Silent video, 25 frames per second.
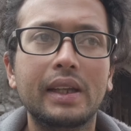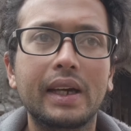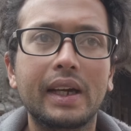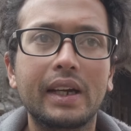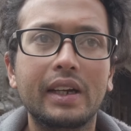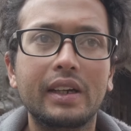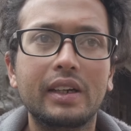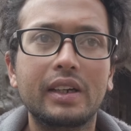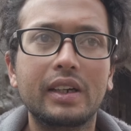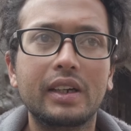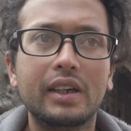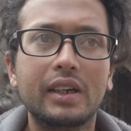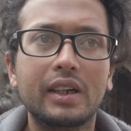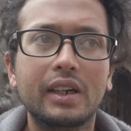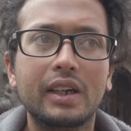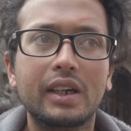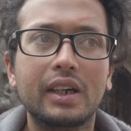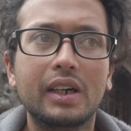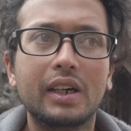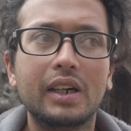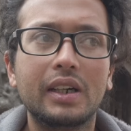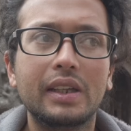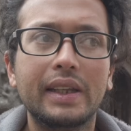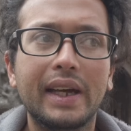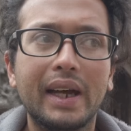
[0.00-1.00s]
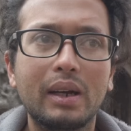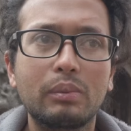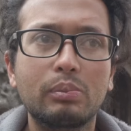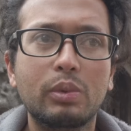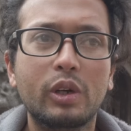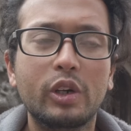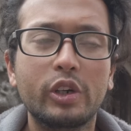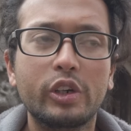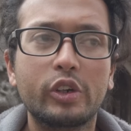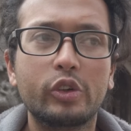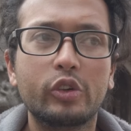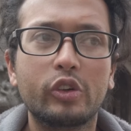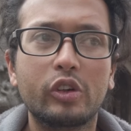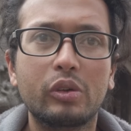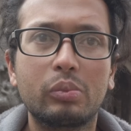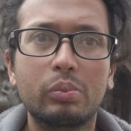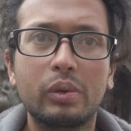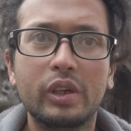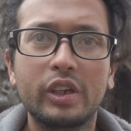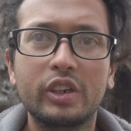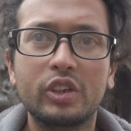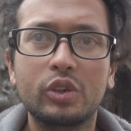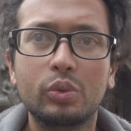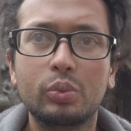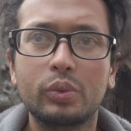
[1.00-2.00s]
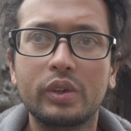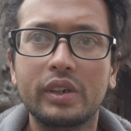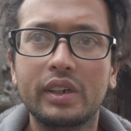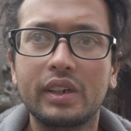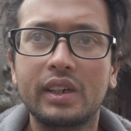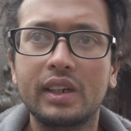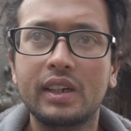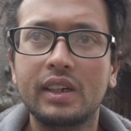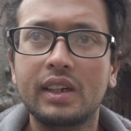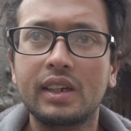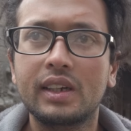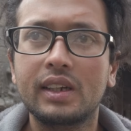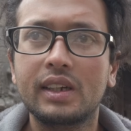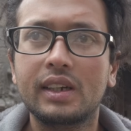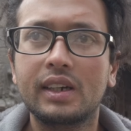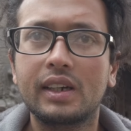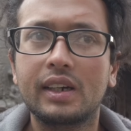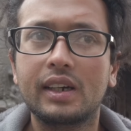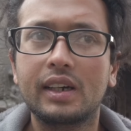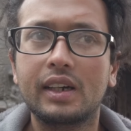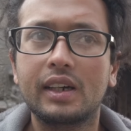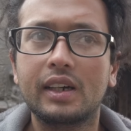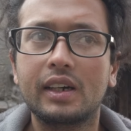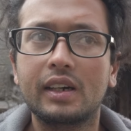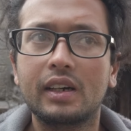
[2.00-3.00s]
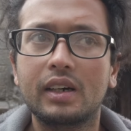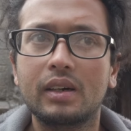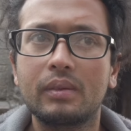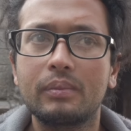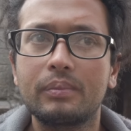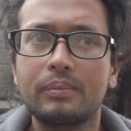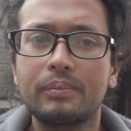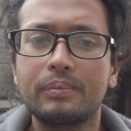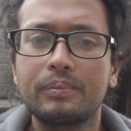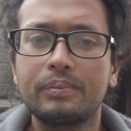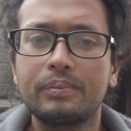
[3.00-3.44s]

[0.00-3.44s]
that uh, that particular place would uh,